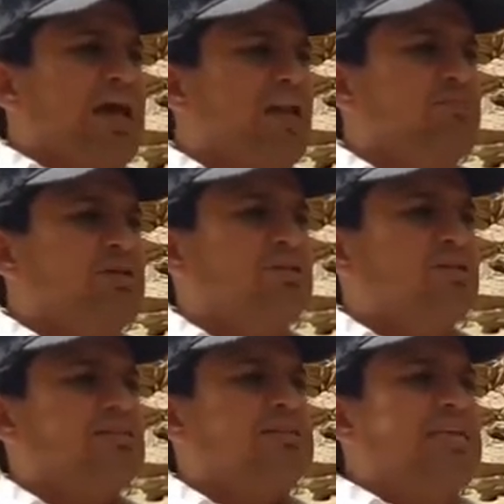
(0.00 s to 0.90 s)

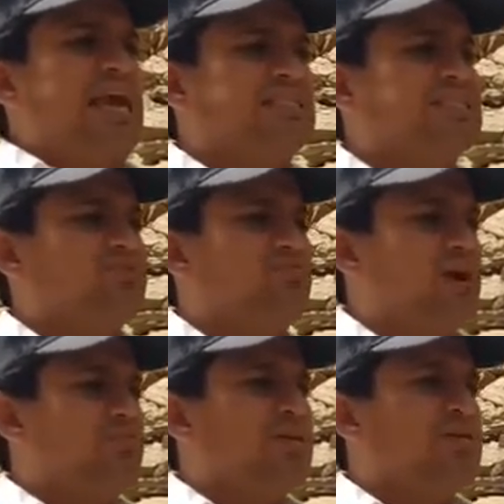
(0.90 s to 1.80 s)
parameters, the change in
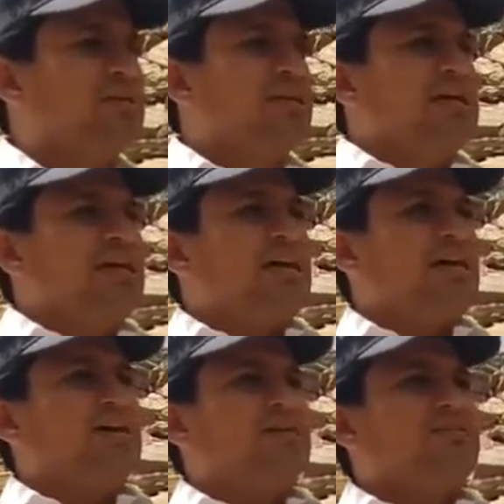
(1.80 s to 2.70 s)
environment,
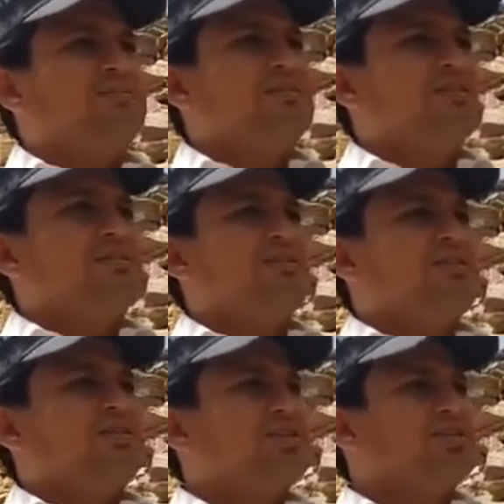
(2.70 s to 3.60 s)
the
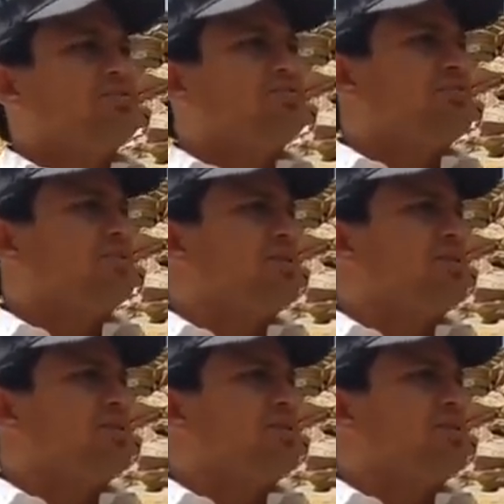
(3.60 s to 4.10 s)
reduction of